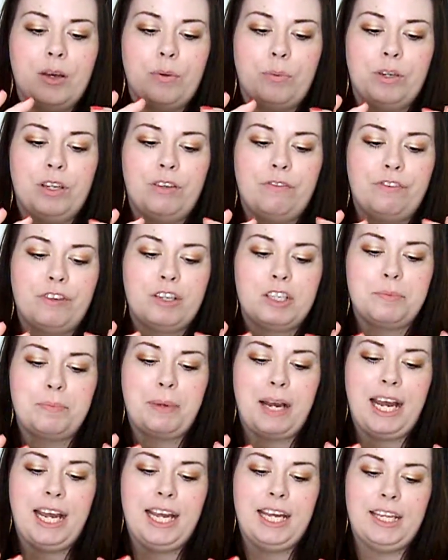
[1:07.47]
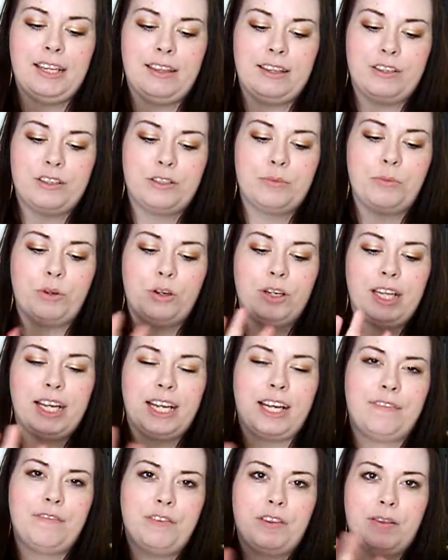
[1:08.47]
When you first buy it, there's more
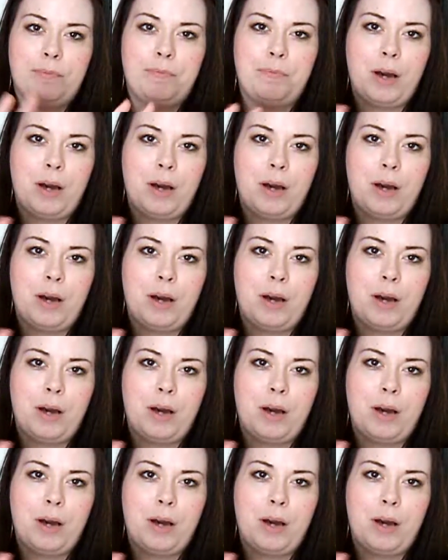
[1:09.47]
like of the